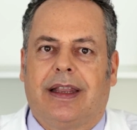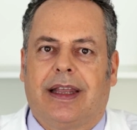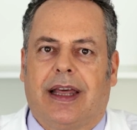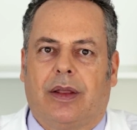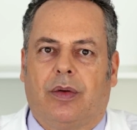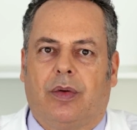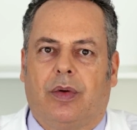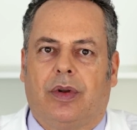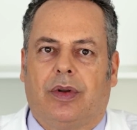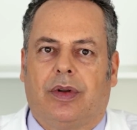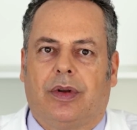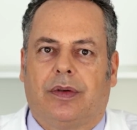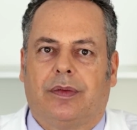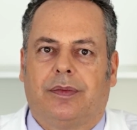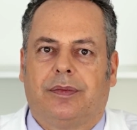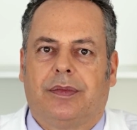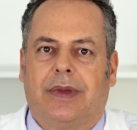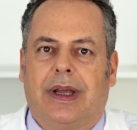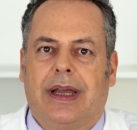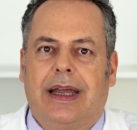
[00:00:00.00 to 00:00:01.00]
We help the
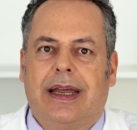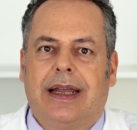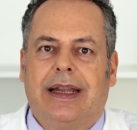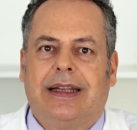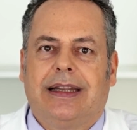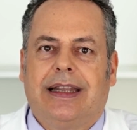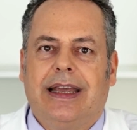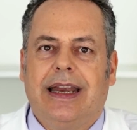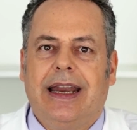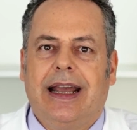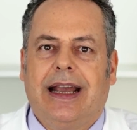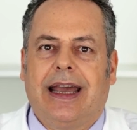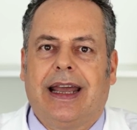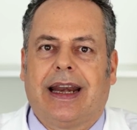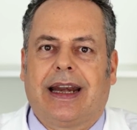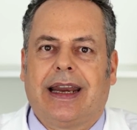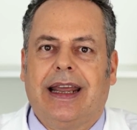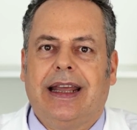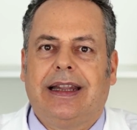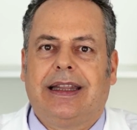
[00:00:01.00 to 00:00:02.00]
patient to find the
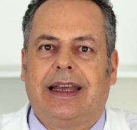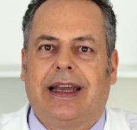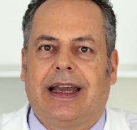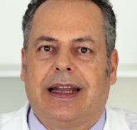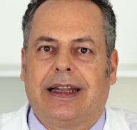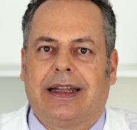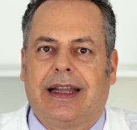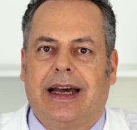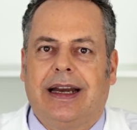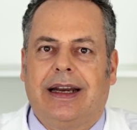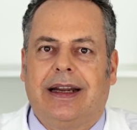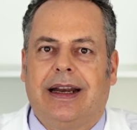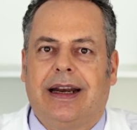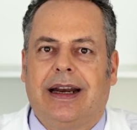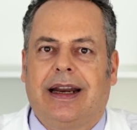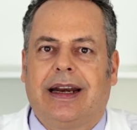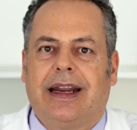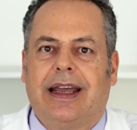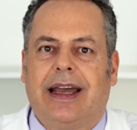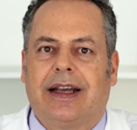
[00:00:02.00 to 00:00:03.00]
root of
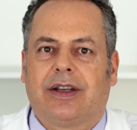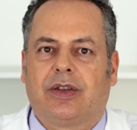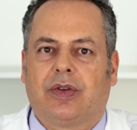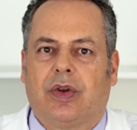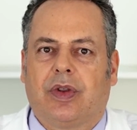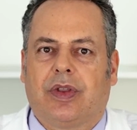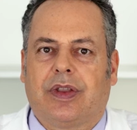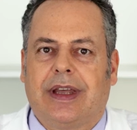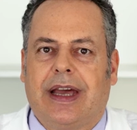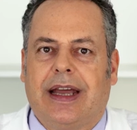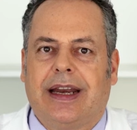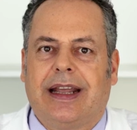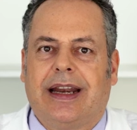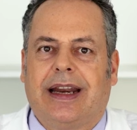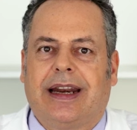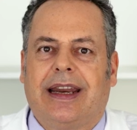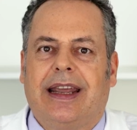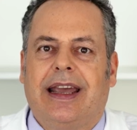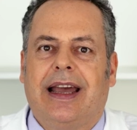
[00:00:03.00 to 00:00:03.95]
his or her problem,